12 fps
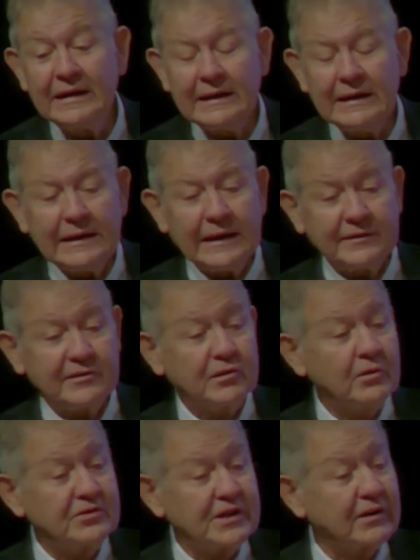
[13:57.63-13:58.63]
as it turns
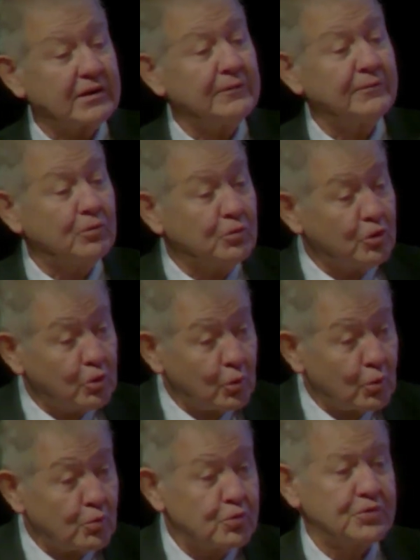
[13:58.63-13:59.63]
out, if you
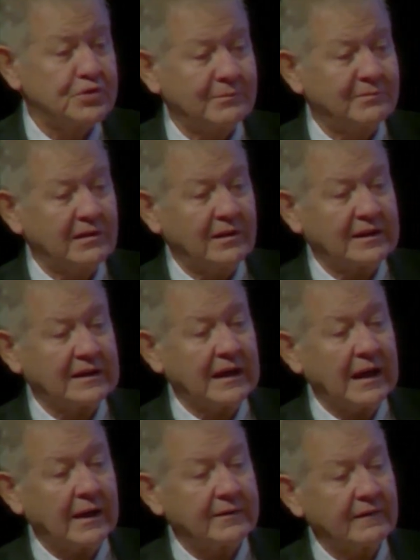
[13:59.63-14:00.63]
do something like
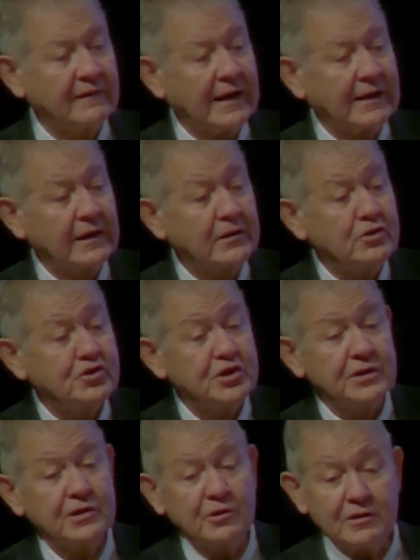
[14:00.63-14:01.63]
that, that energy that
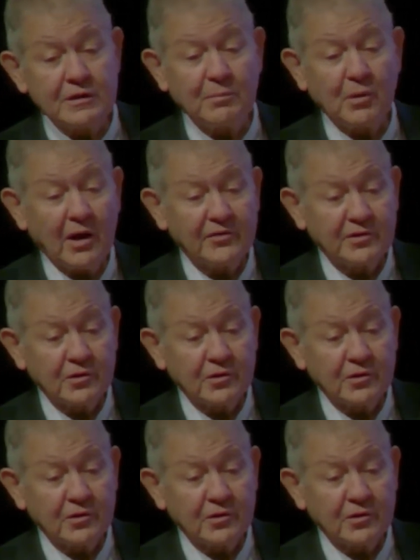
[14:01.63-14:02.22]
you deposited